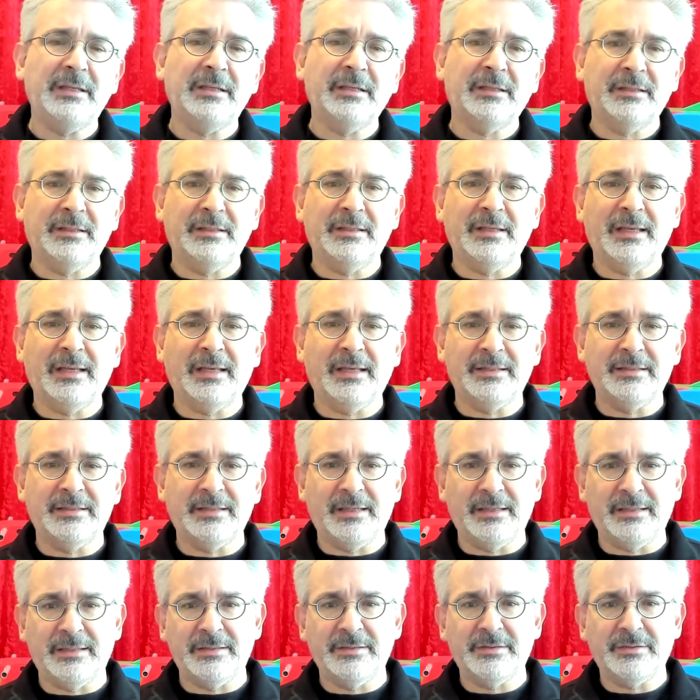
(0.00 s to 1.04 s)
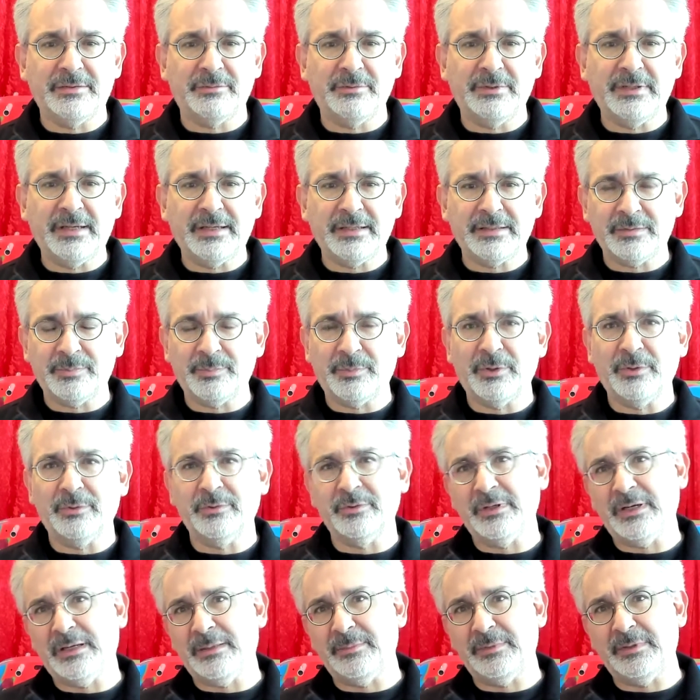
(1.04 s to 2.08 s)
and it has AS3X
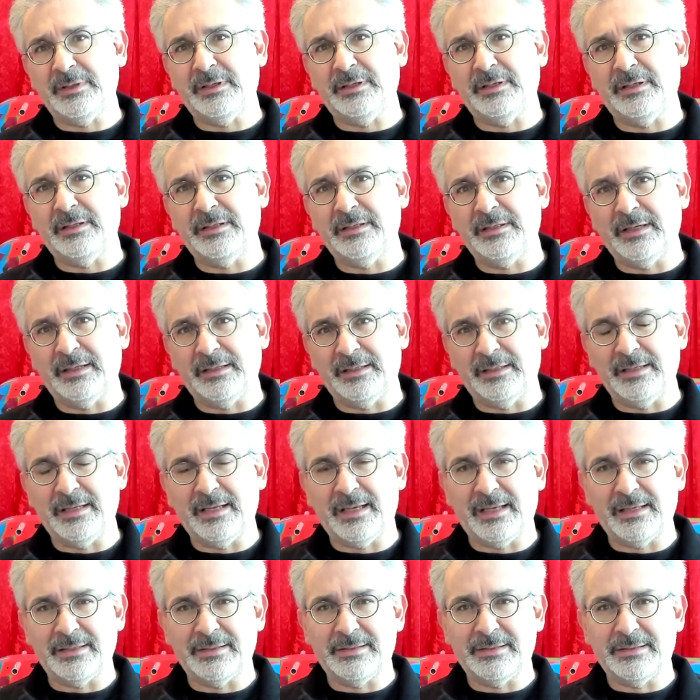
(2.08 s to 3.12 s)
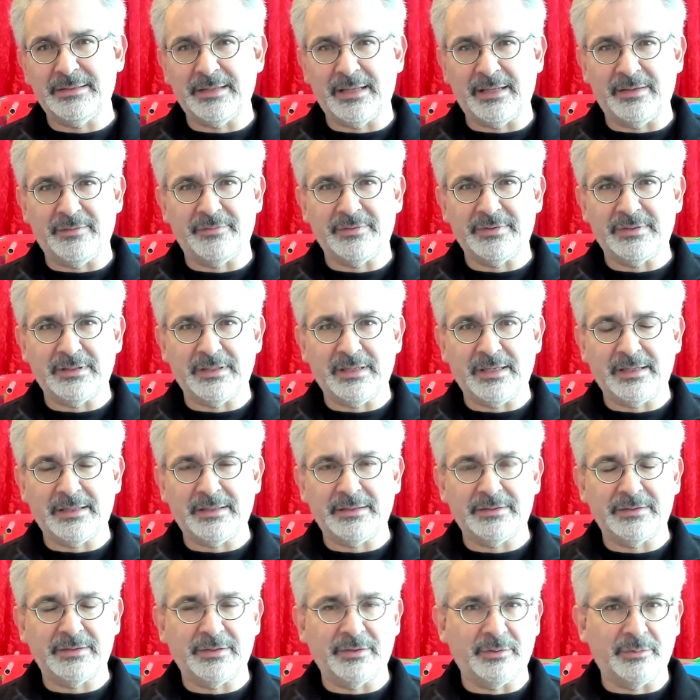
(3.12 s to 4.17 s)
programmed in it, and it has Safe
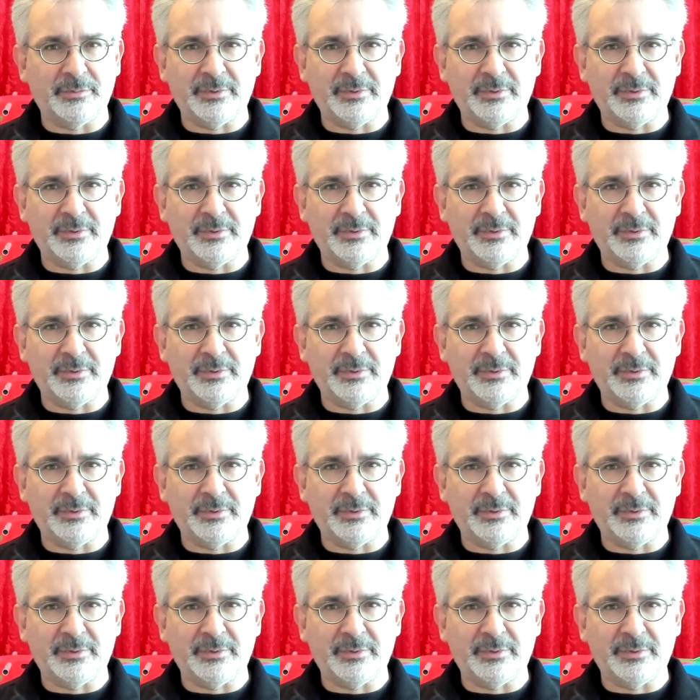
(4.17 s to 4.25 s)
Select, so